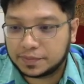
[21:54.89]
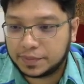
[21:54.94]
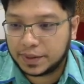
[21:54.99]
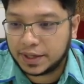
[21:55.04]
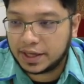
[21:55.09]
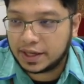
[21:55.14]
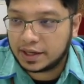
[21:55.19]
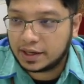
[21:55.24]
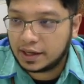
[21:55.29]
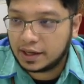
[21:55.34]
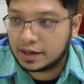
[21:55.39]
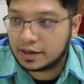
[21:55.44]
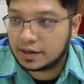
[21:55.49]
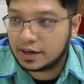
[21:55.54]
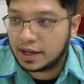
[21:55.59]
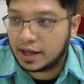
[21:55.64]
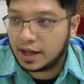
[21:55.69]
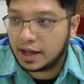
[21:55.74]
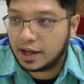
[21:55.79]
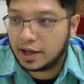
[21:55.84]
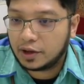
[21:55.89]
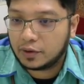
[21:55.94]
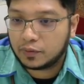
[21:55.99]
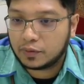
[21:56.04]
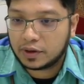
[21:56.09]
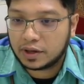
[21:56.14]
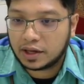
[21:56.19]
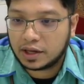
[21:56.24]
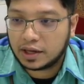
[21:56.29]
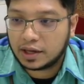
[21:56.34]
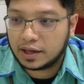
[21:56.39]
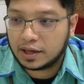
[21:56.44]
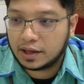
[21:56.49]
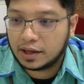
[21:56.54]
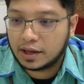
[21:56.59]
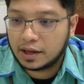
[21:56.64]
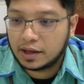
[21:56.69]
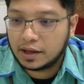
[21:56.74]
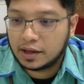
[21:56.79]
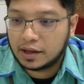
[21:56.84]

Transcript: B, and then we